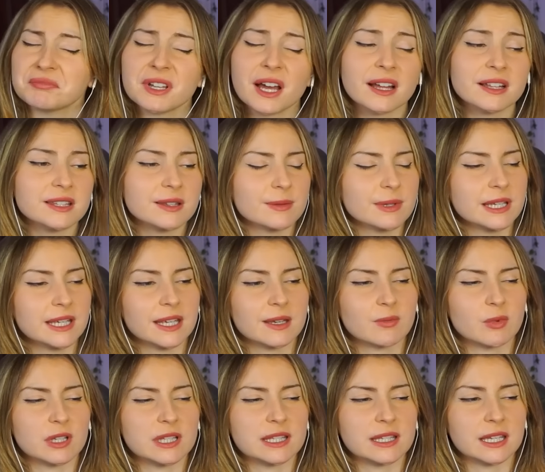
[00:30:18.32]
Not something Kim
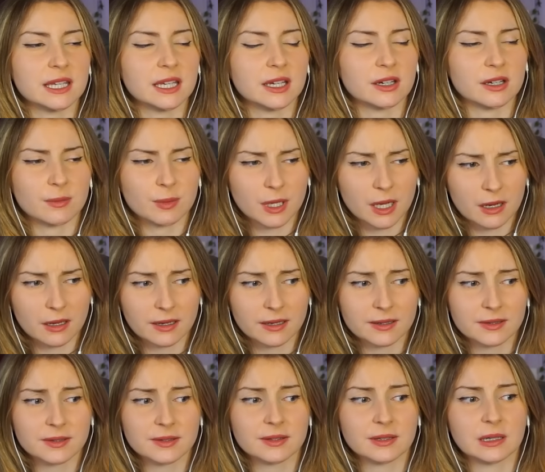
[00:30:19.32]
wants to hear, to be
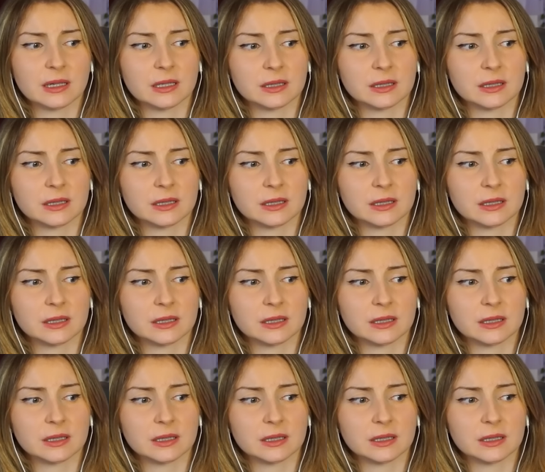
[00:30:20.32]
honest.